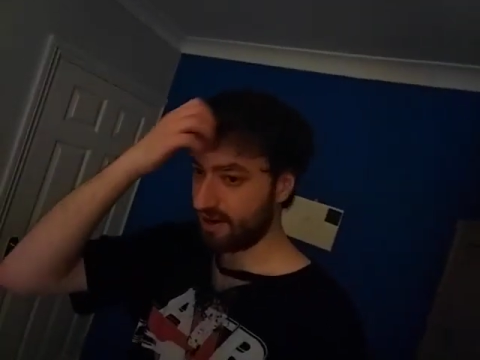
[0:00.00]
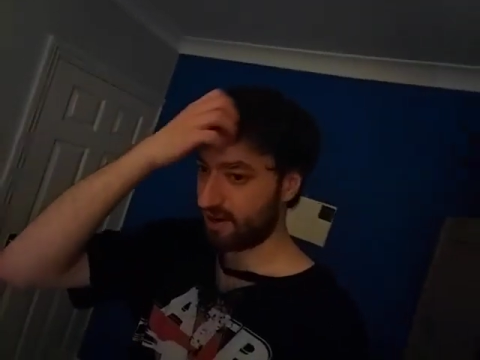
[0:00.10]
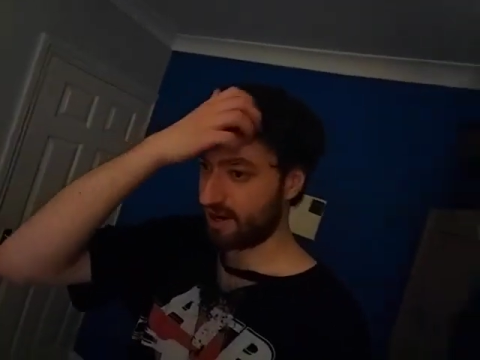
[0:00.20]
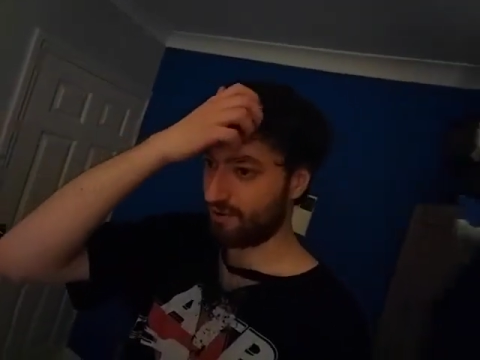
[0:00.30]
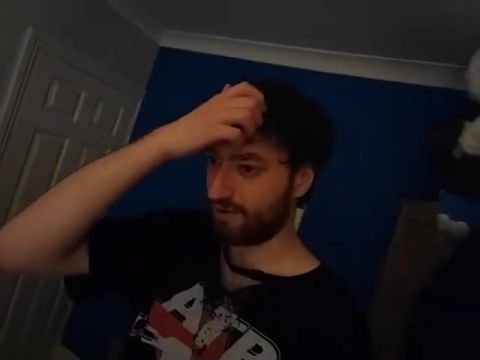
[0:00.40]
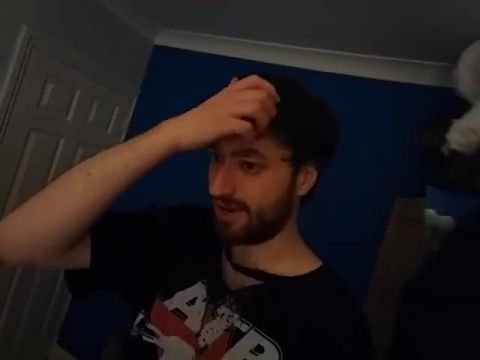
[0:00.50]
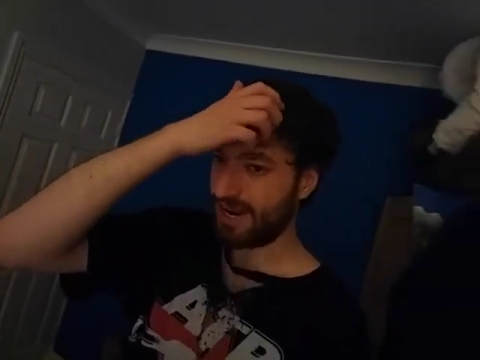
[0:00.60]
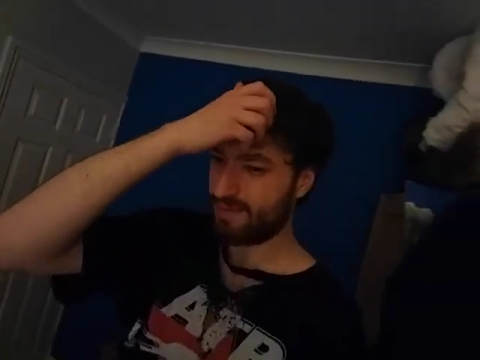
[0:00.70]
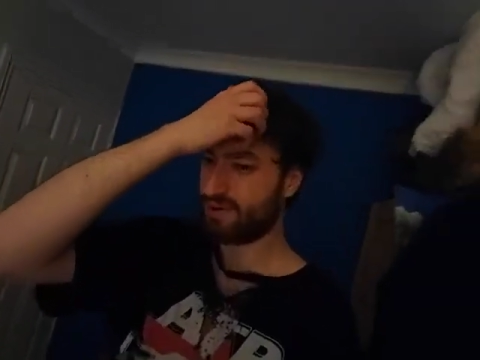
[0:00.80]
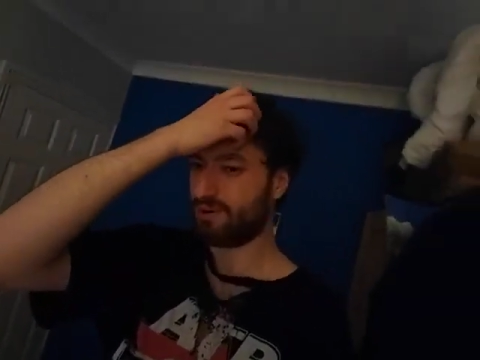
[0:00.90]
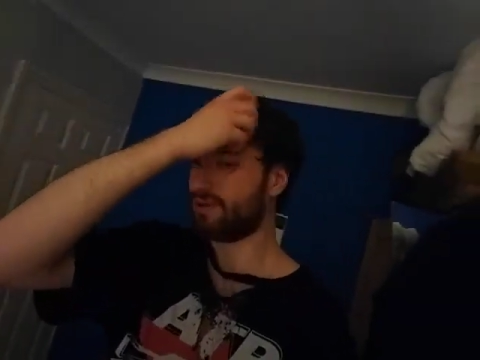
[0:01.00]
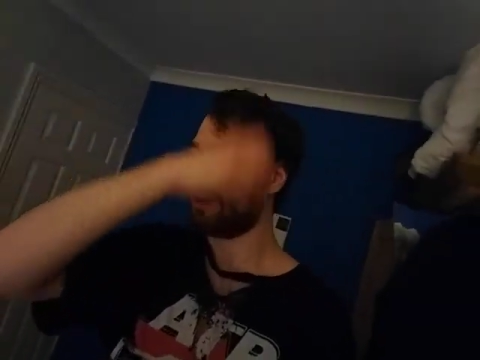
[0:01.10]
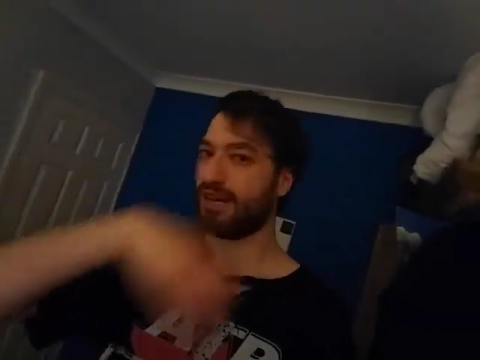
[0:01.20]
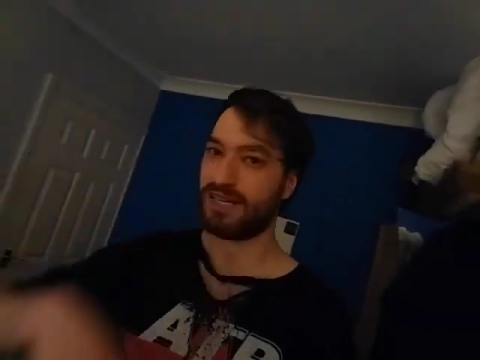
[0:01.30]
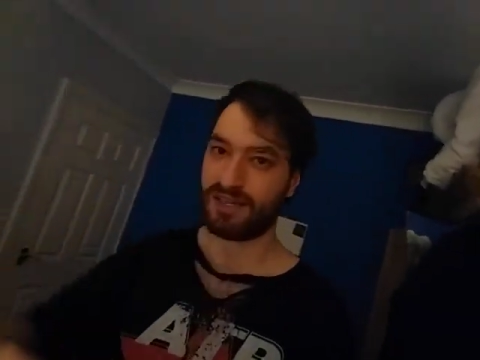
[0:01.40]
or the nipple,
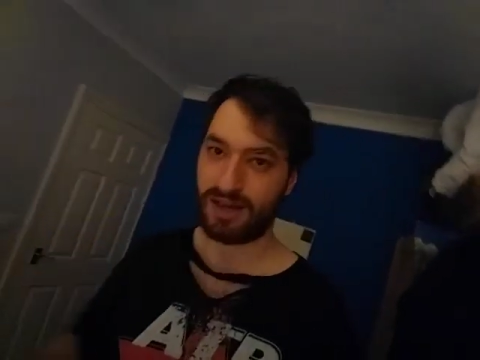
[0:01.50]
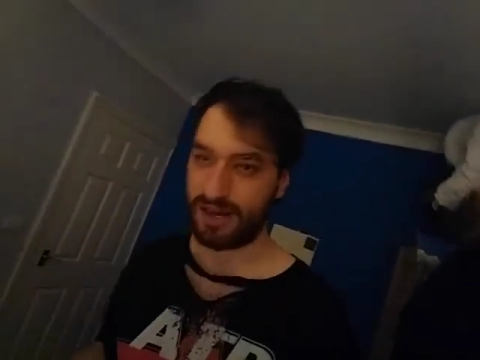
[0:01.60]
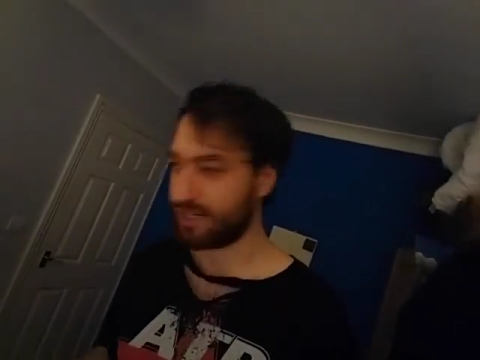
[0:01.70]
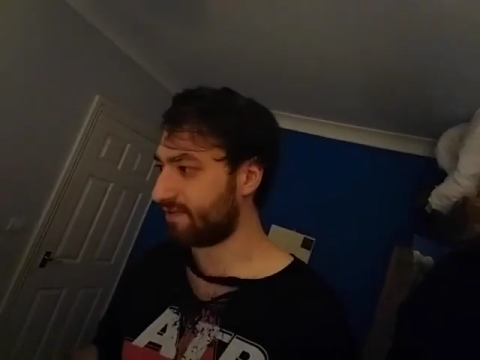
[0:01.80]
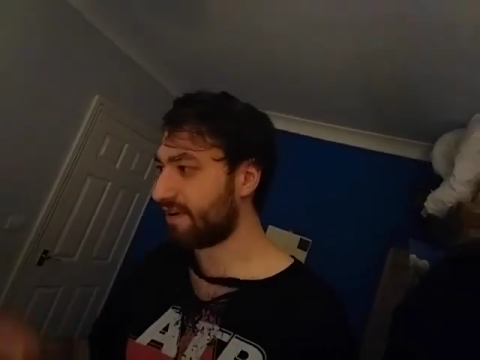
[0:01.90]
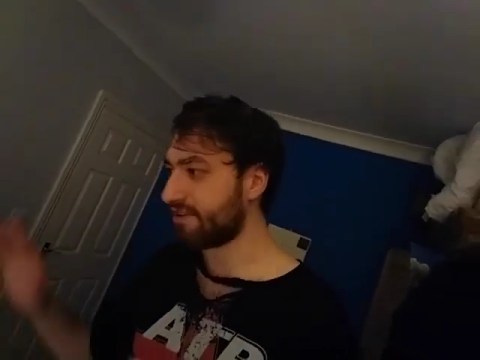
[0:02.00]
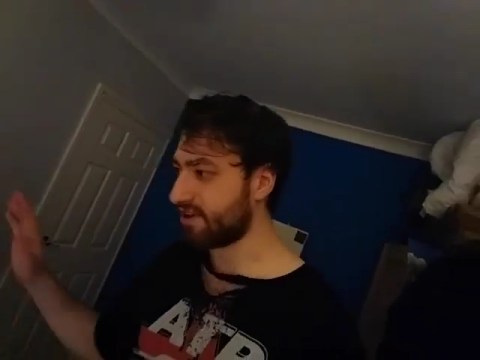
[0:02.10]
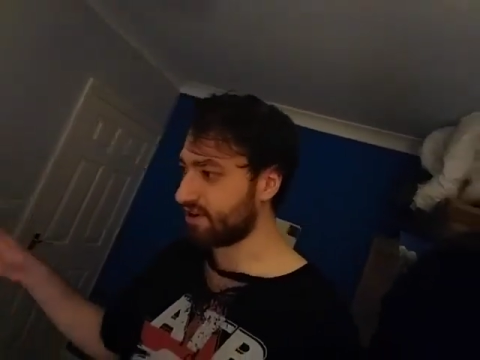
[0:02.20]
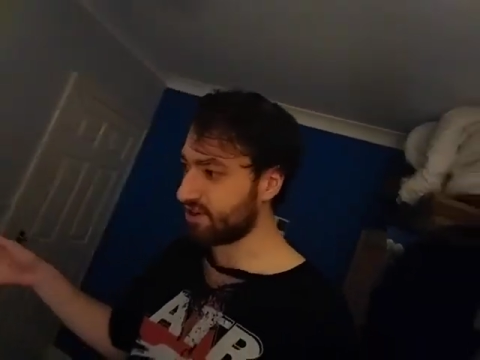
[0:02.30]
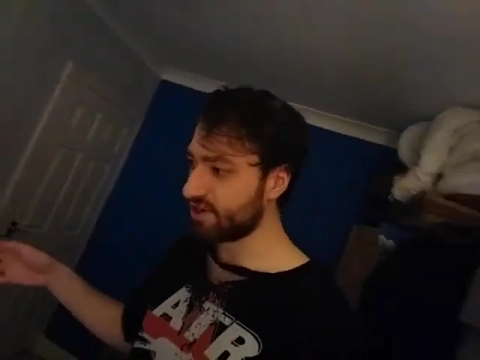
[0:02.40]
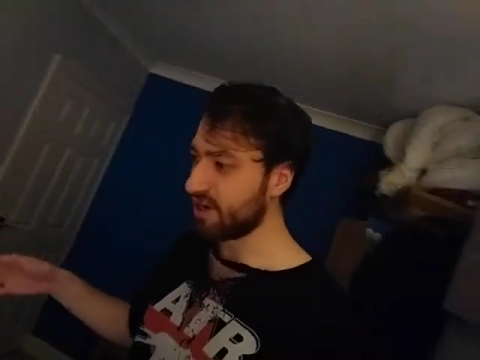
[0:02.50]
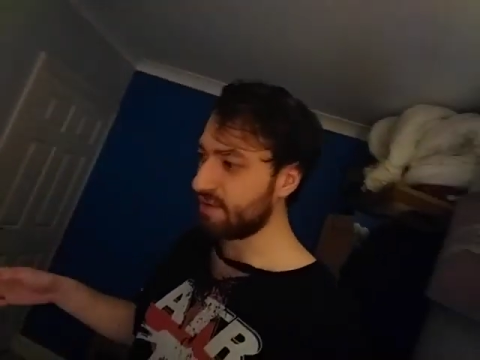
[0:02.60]
is very good